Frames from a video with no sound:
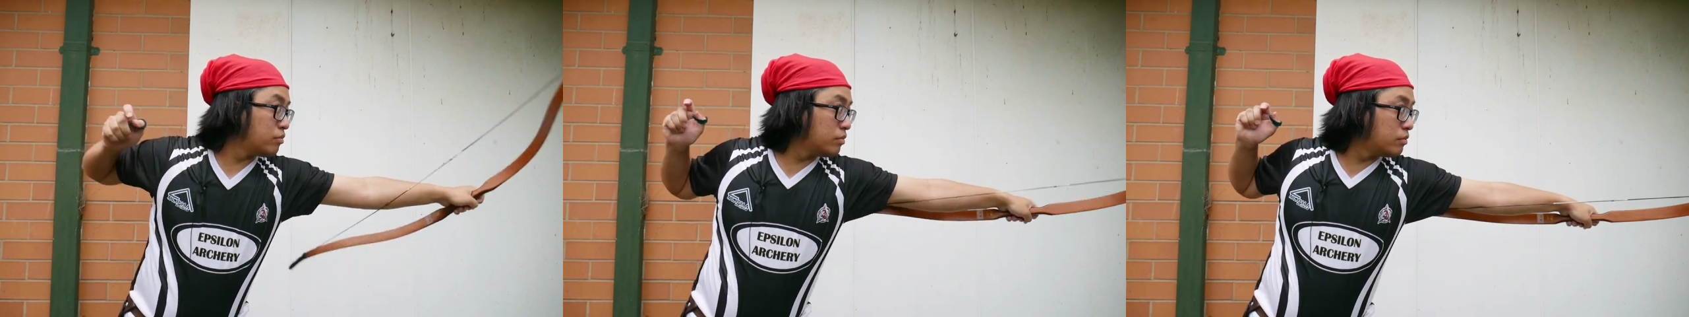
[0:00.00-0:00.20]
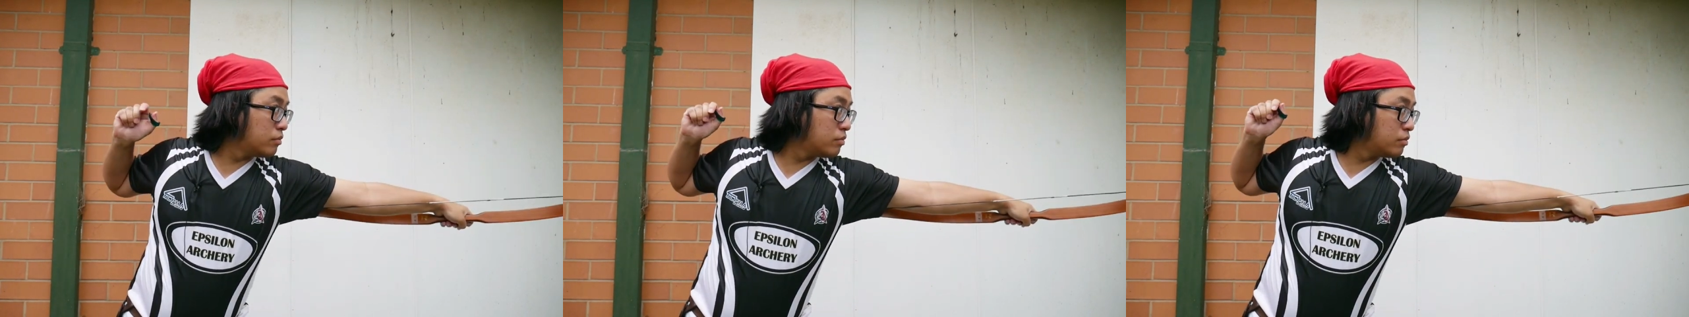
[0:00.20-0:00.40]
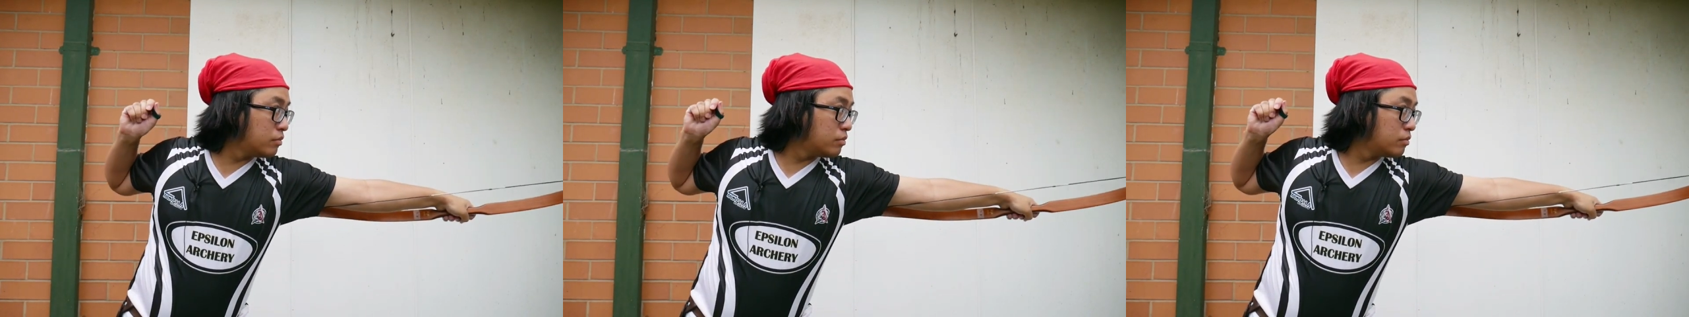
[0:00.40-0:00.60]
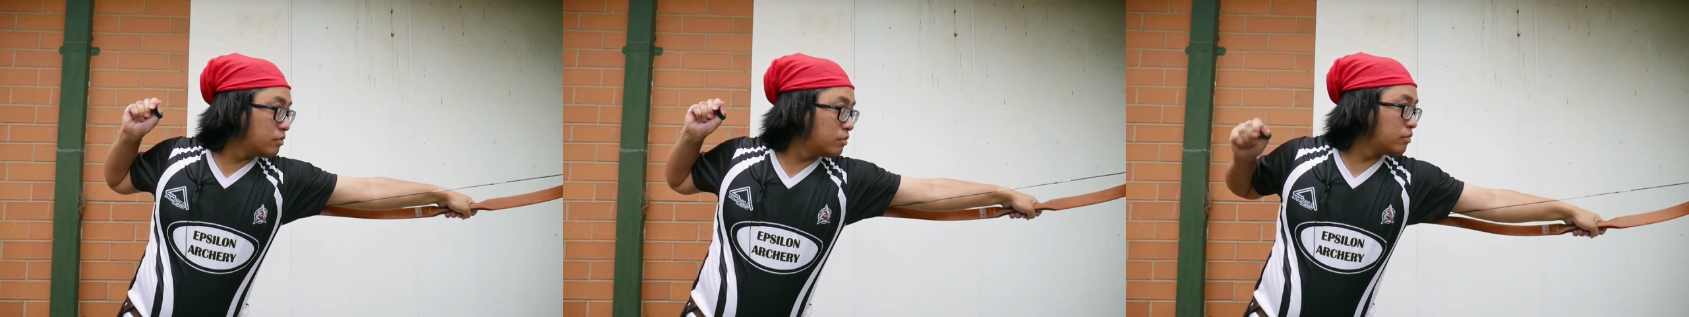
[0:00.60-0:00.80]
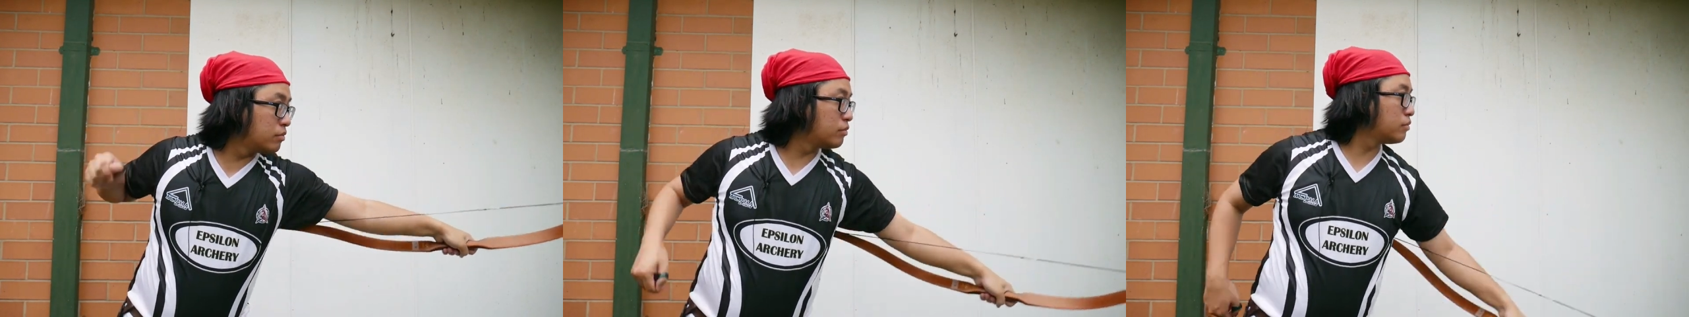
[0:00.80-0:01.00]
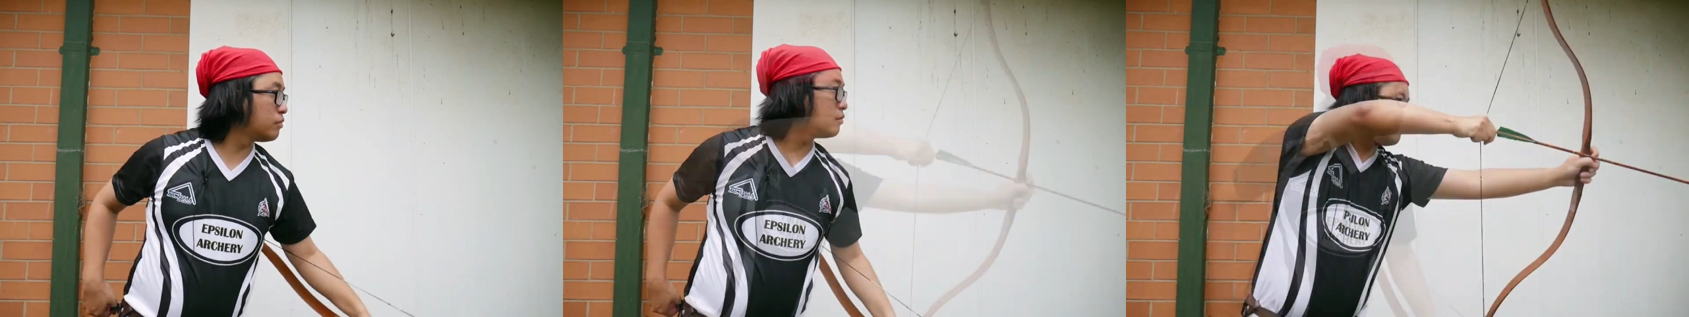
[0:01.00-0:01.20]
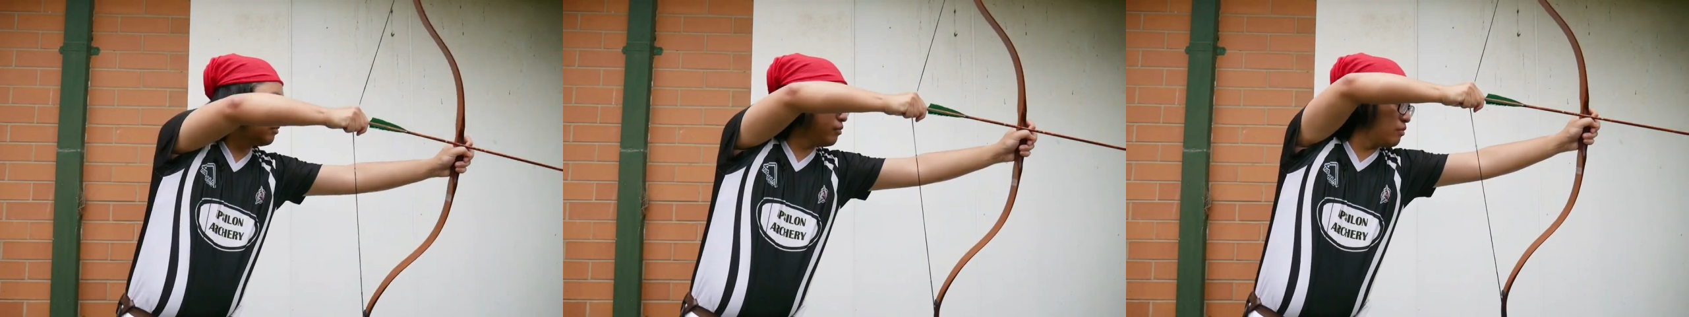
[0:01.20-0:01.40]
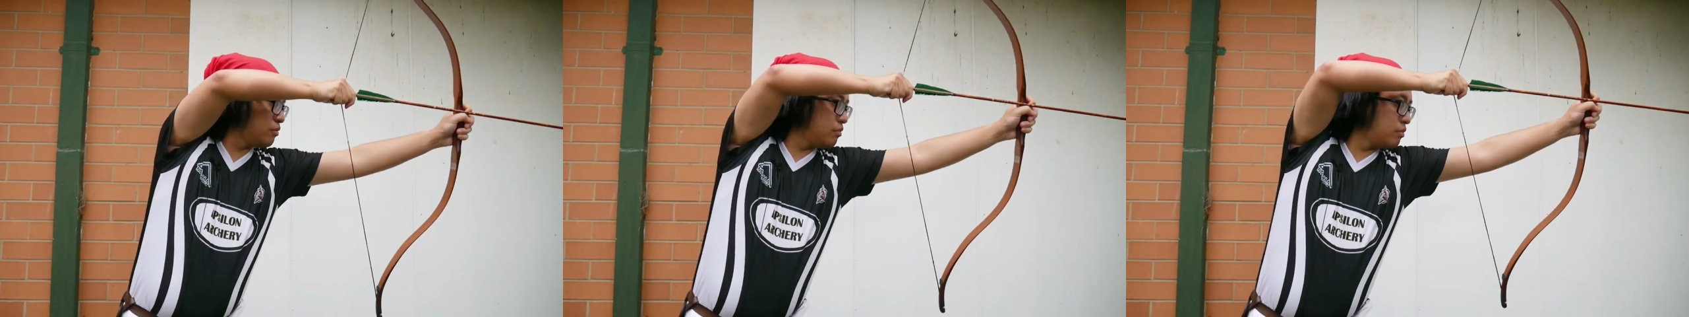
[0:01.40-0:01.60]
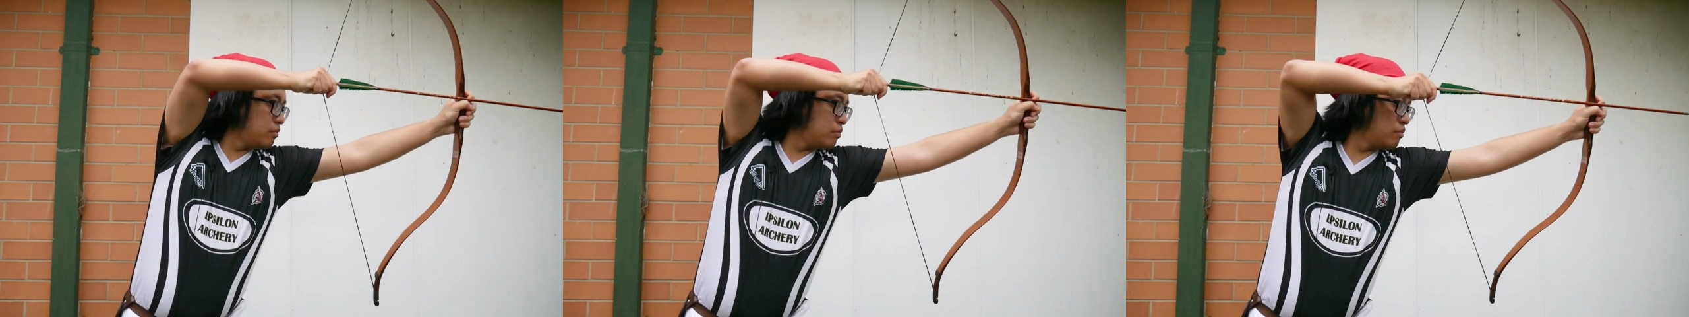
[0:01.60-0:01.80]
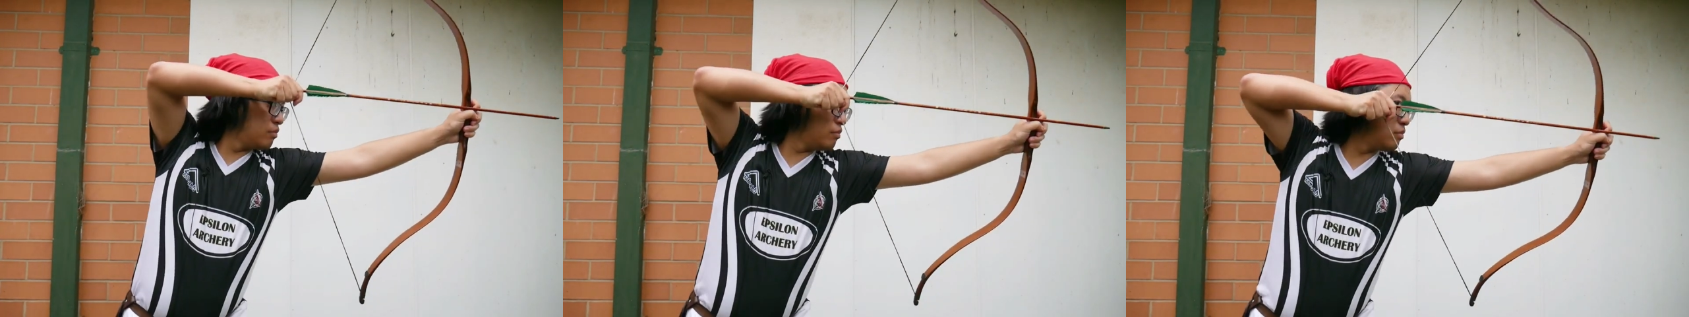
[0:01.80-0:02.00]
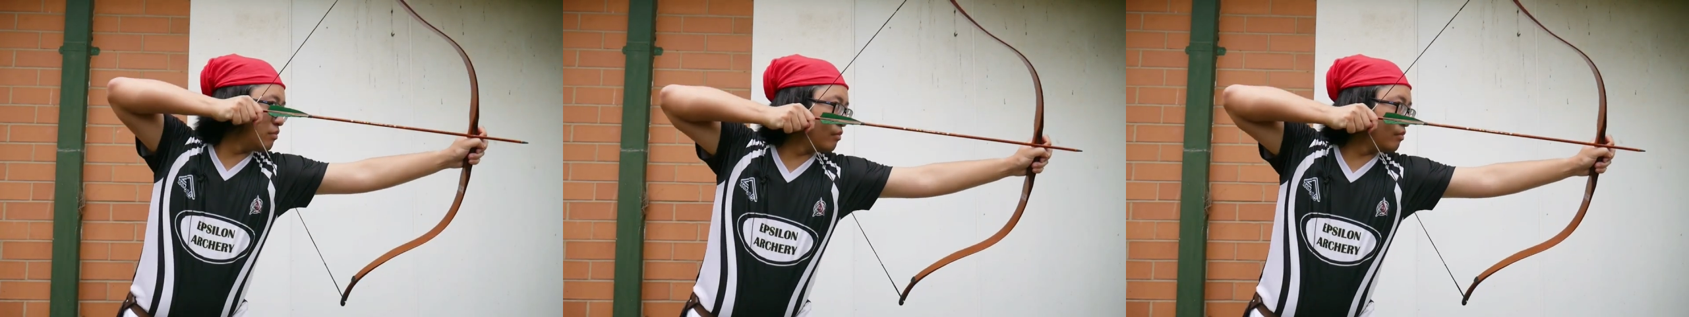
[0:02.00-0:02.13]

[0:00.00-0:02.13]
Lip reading: Nobody speaks.